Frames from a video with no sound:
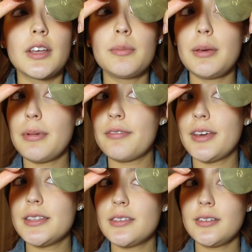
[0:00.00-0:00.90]
I mean, my
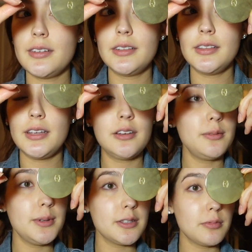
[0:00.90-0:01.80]
veins look a
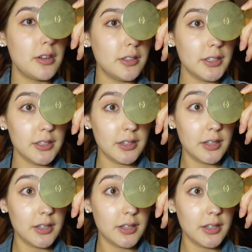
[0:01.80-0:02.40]
little bit smaller.